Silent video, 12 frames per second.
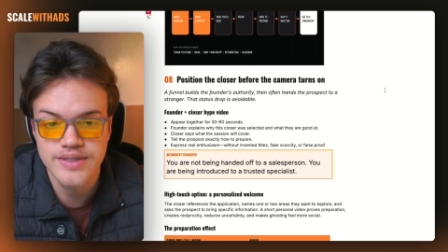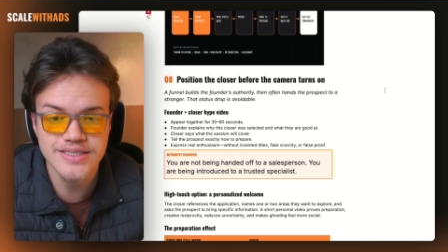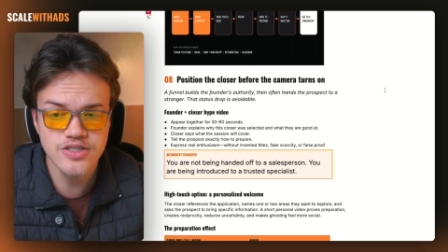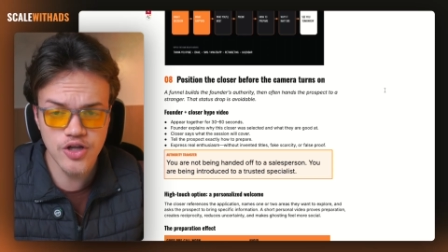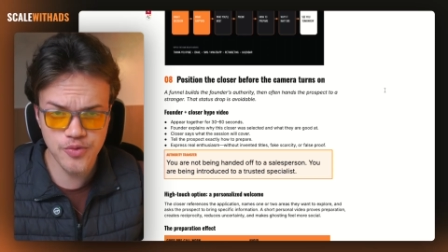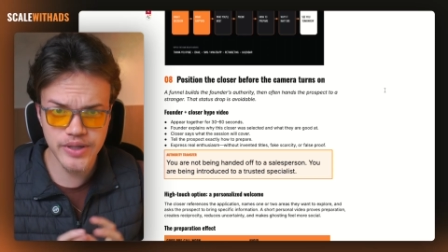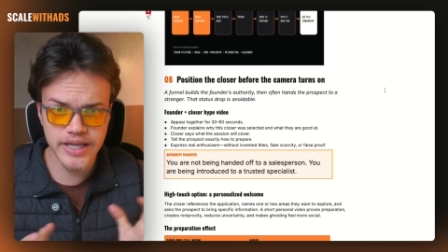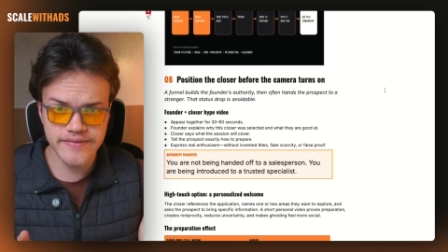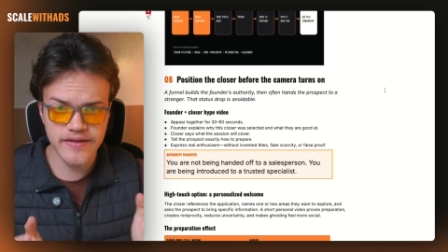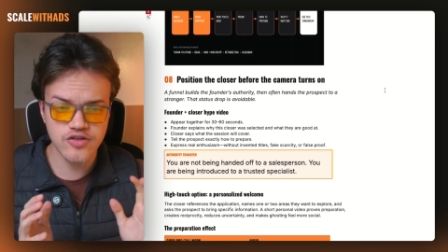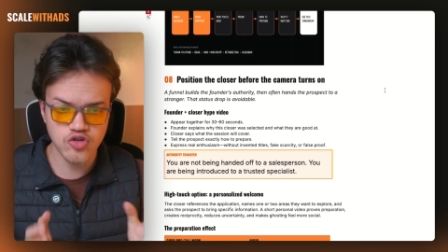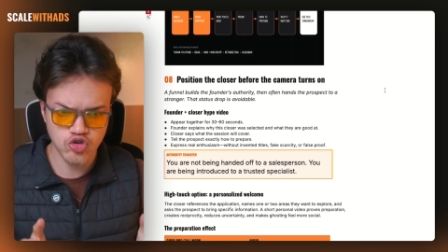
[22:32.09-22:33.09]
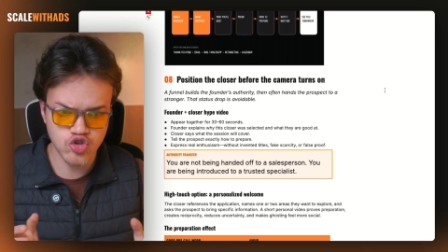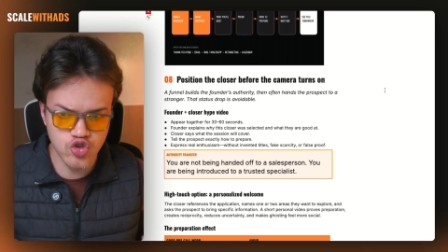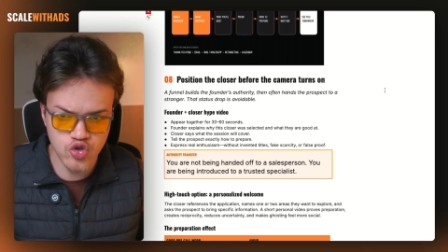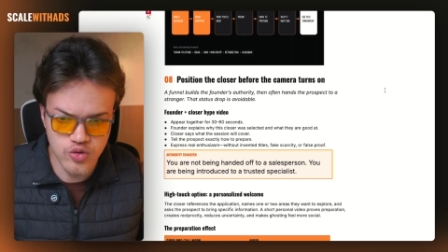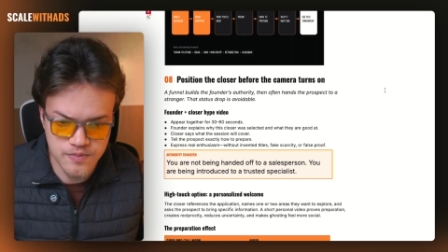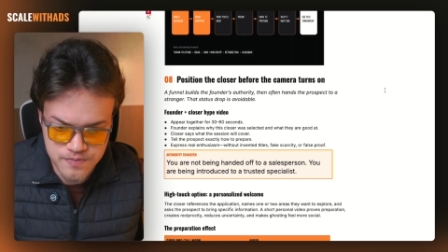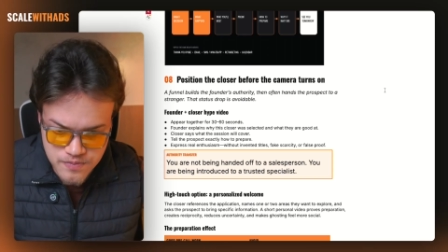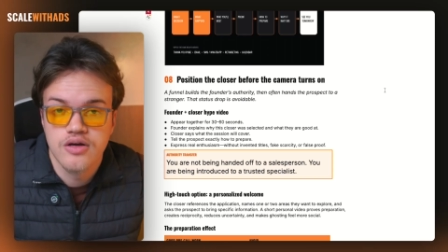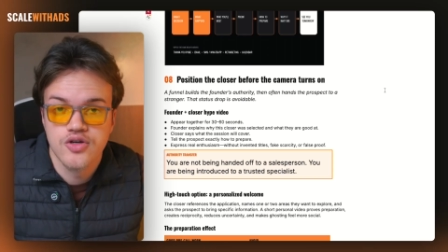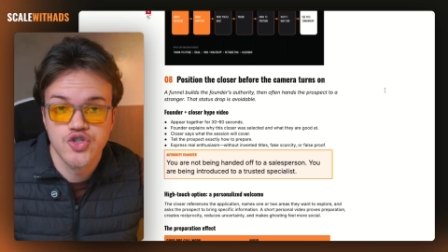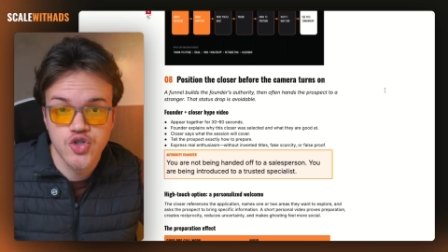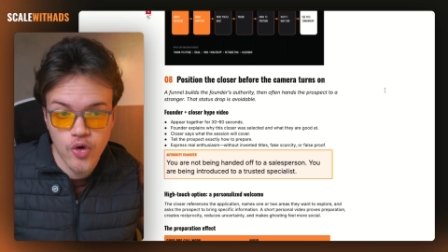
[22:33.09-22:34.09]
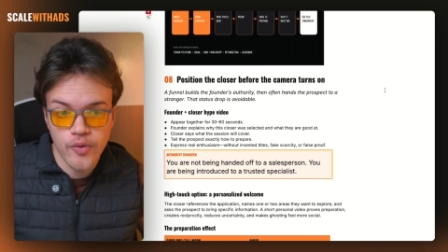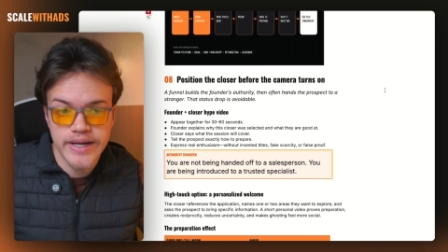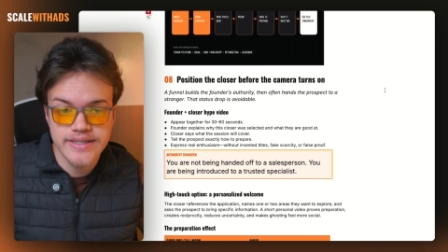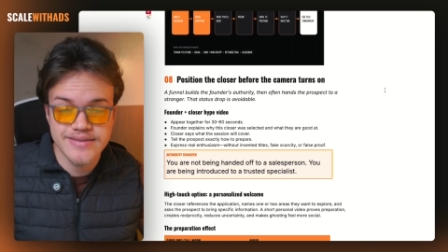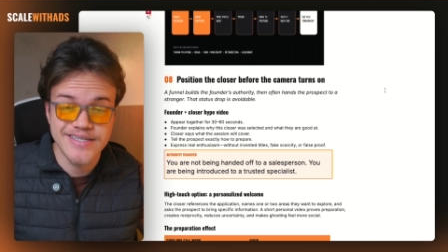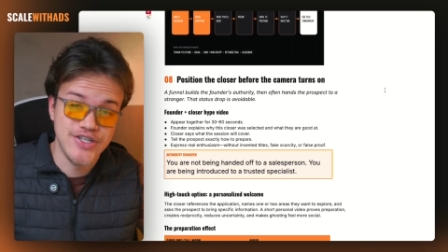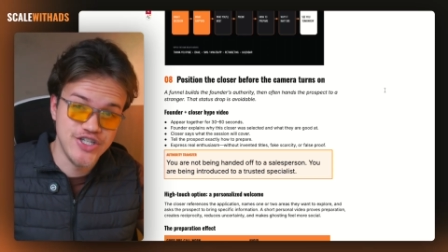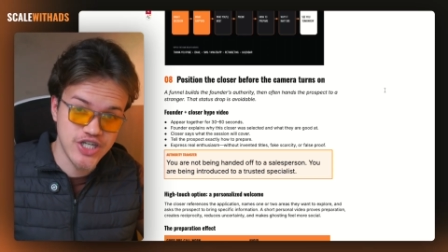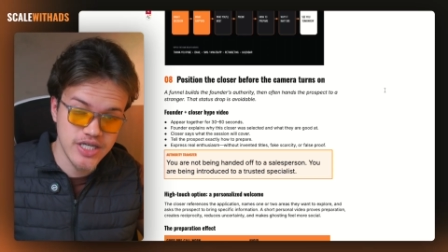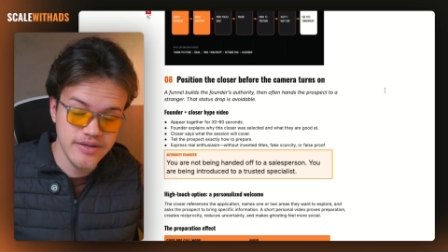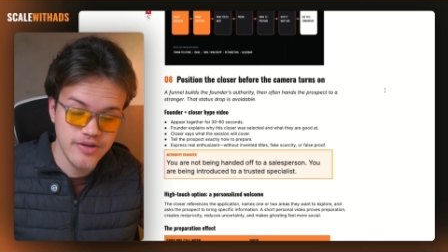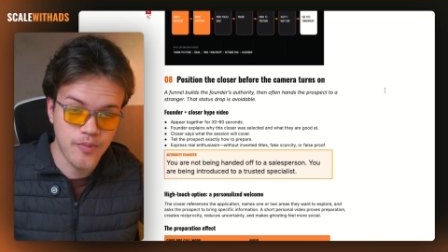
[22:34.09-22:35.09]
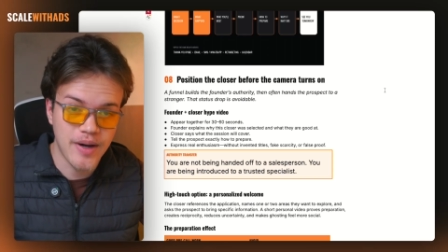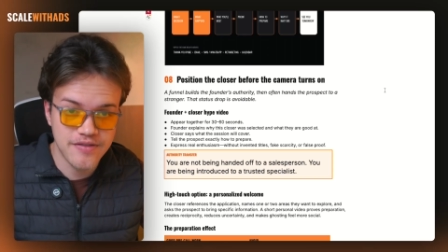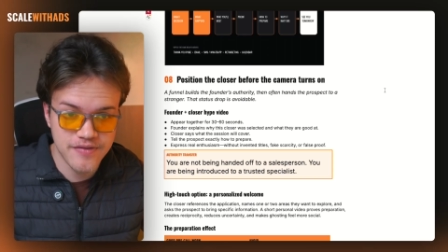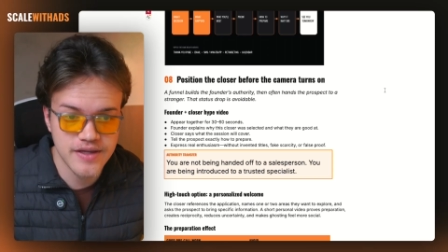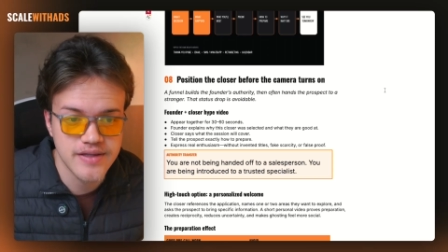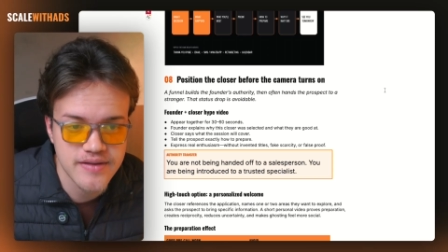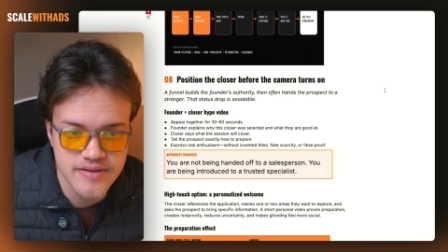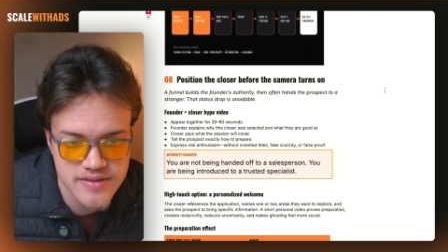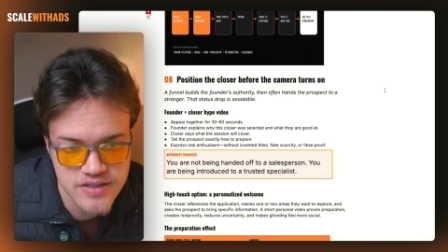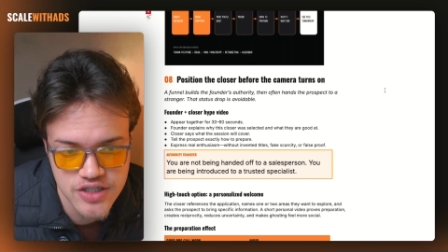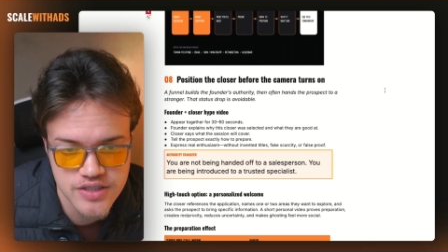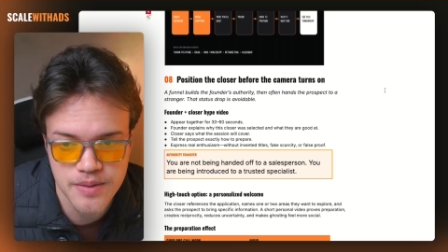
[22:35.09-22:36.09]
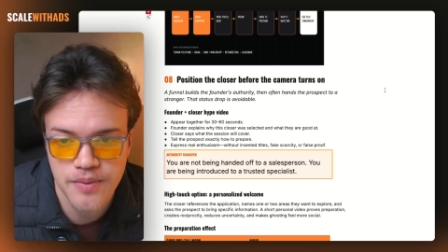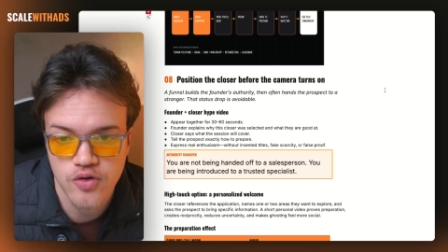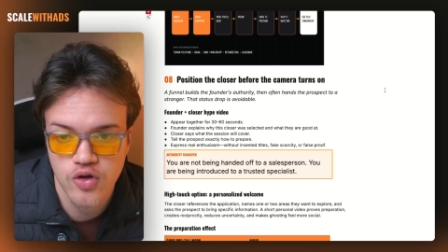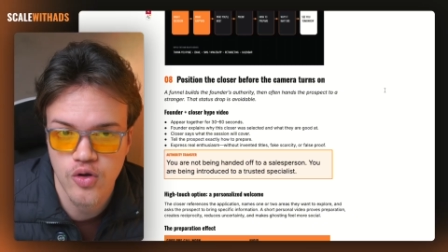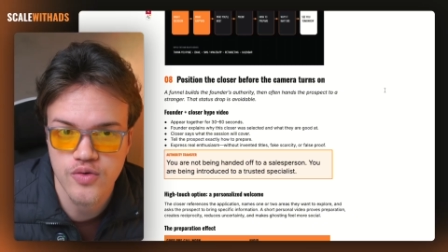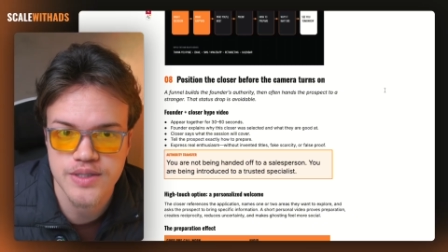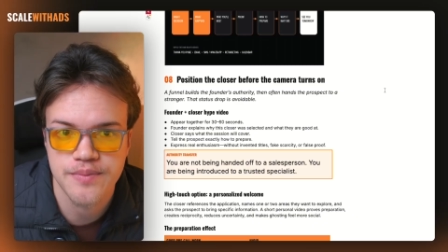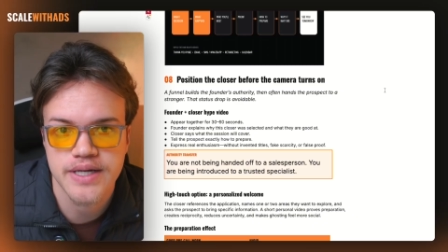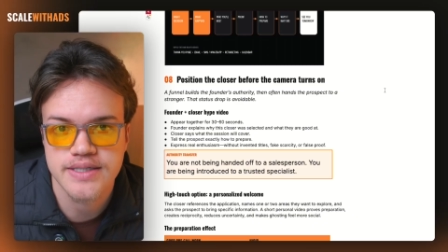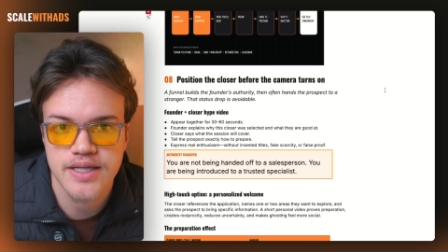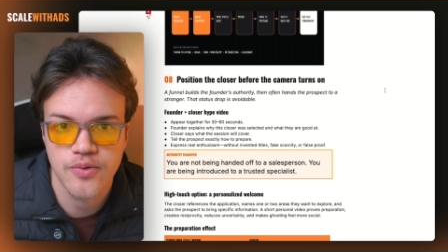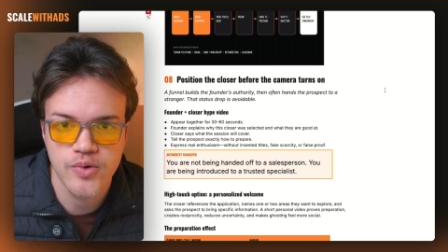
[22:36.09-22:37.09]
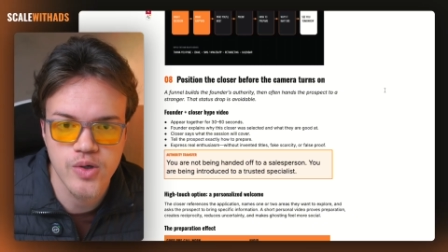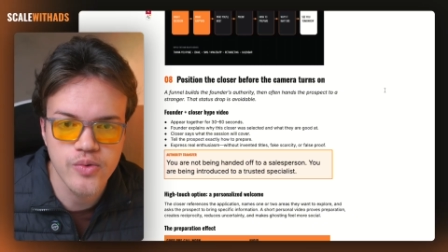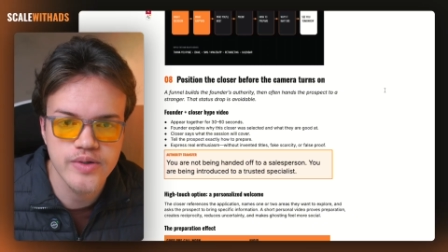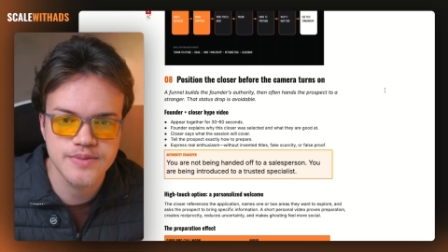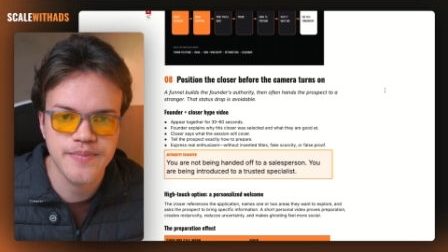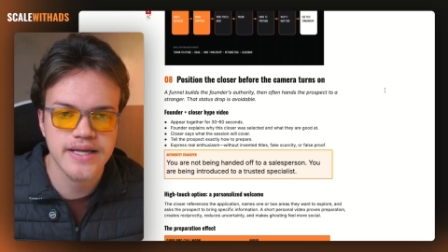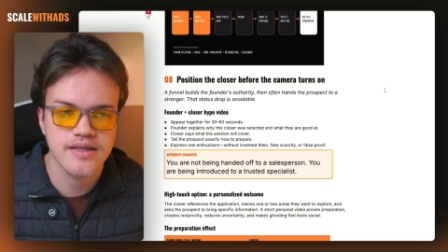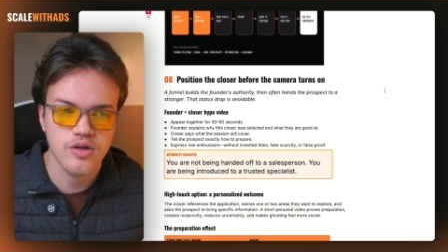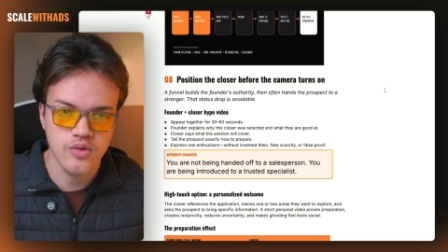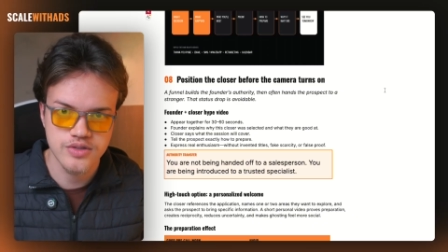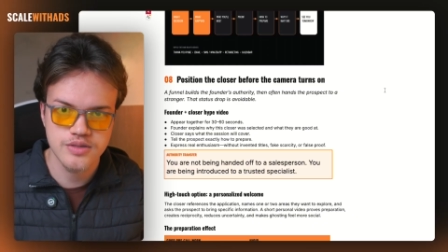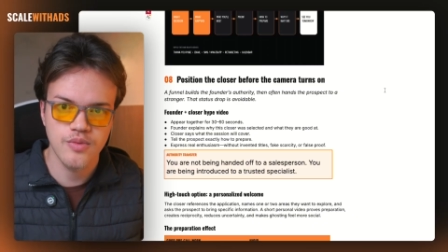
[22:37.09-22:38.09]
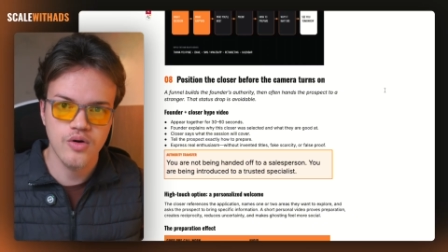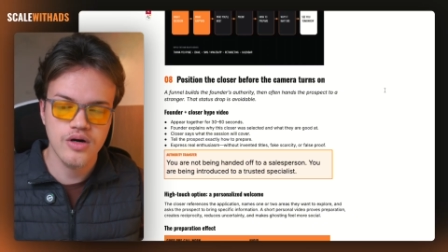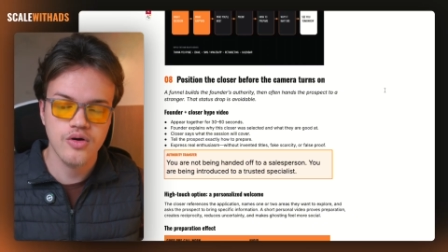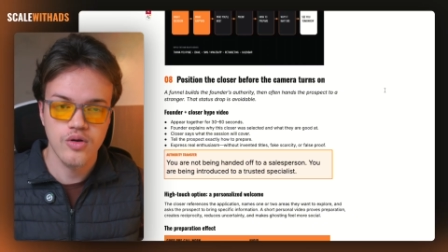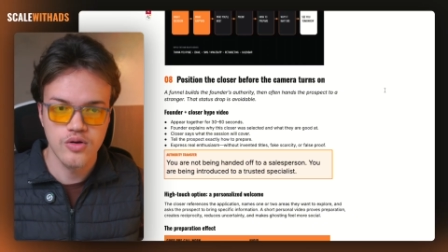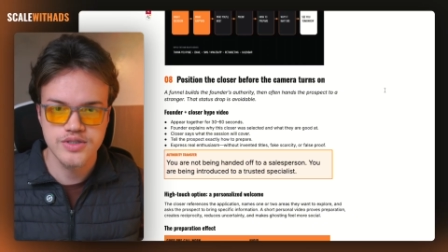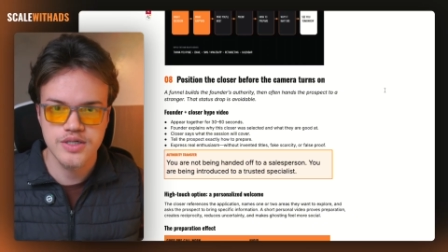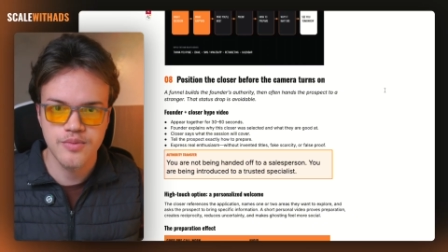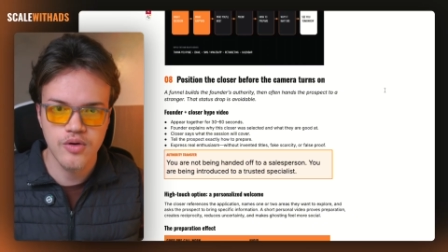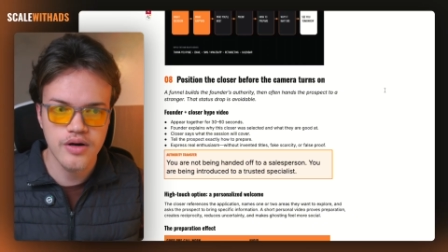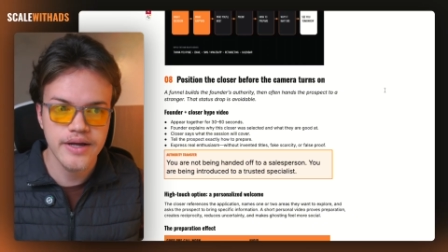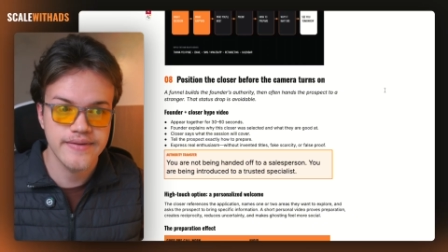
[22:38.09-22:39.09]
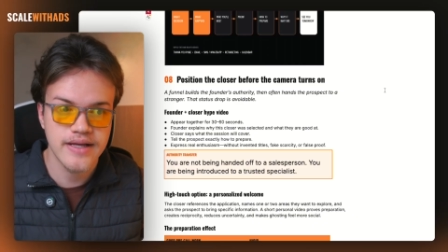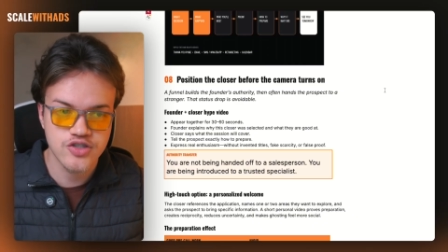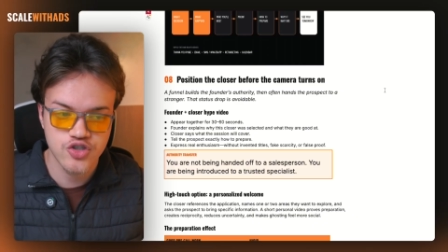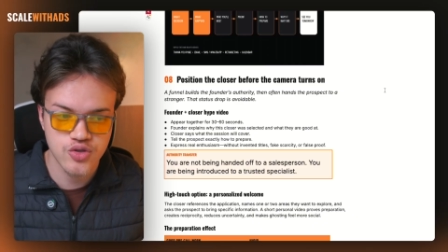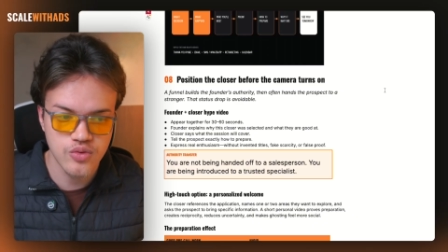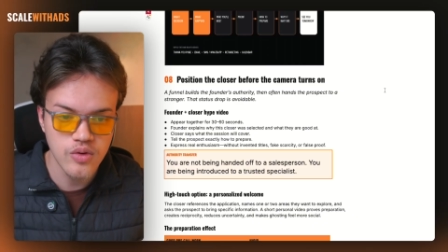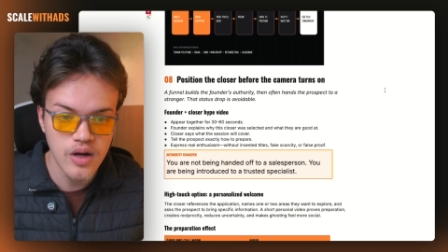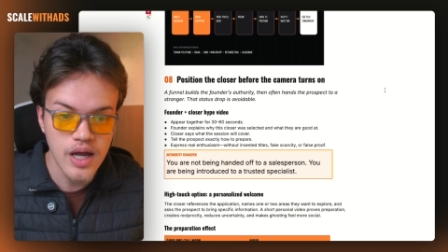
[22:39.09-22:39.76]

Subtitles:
This is not related to show rates initially. You might think that this is just about closing because they will respect the closer more, and that's true.